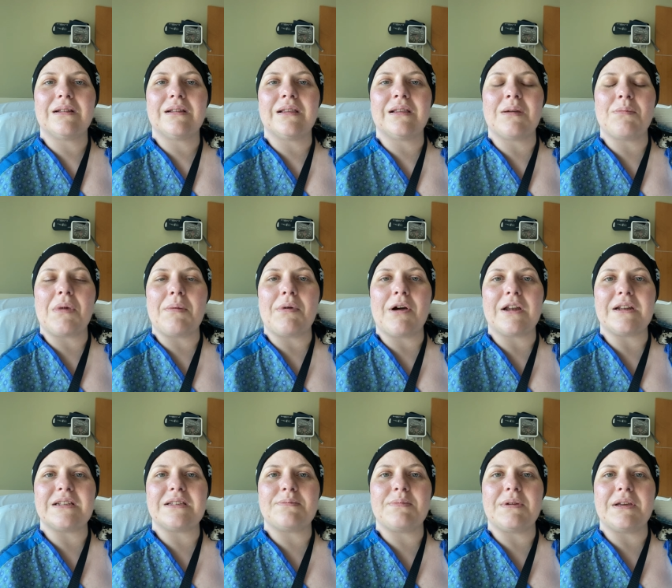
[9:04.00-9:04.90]
let my
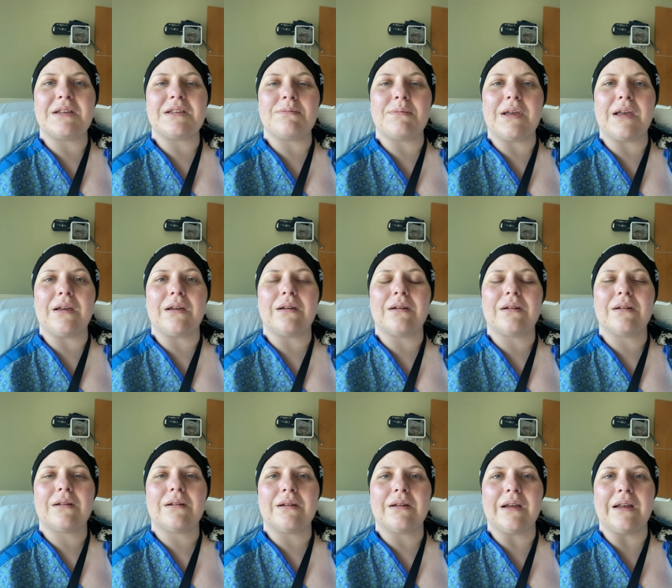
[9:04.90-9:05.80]
body speak to me
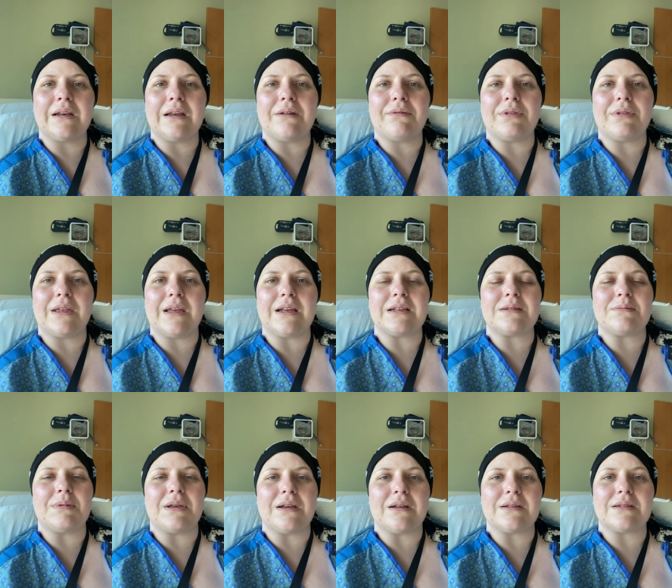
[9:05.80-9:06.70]
and give thanks
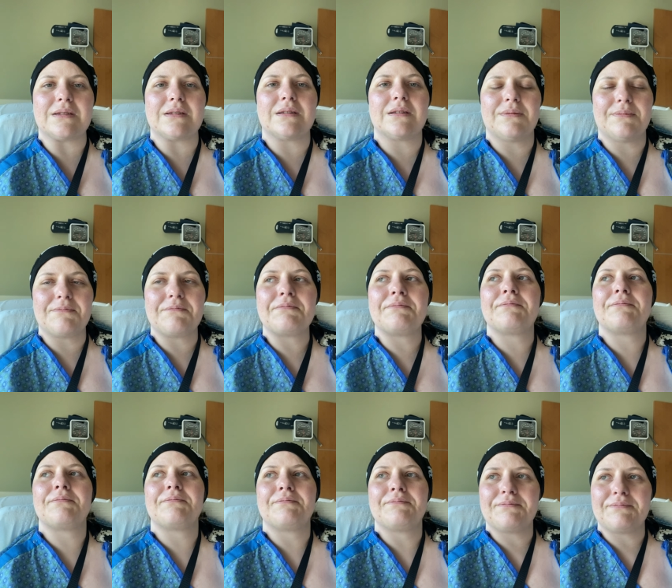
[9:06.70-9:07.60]
because
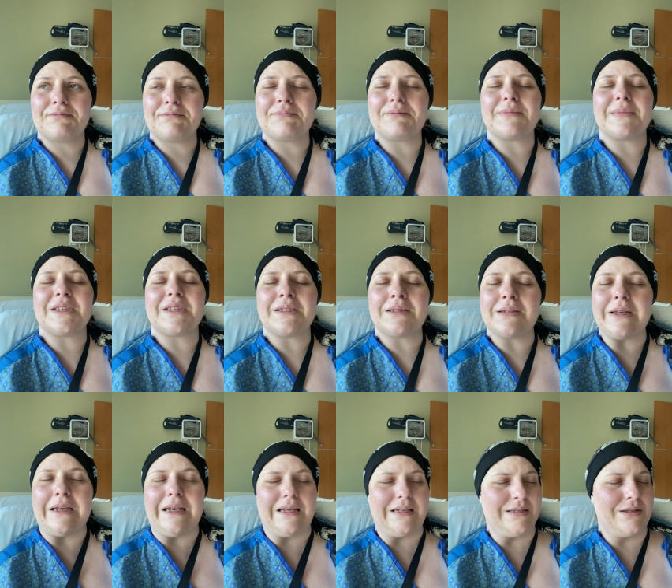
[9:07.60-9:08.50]

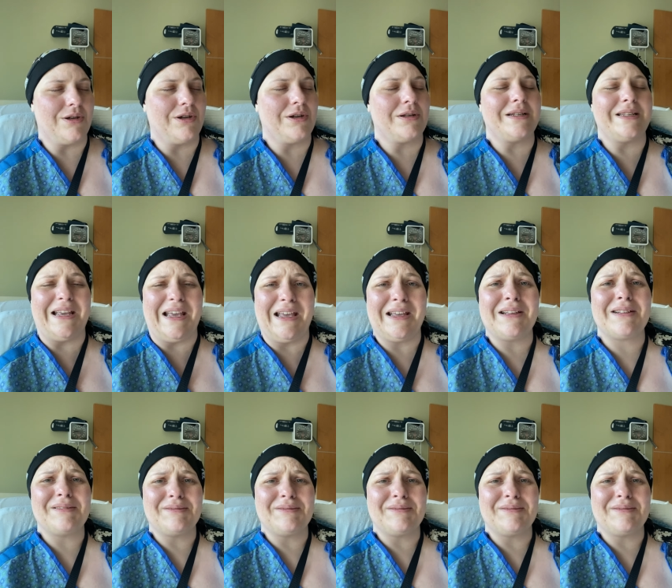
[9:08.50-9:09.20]
today's a good day.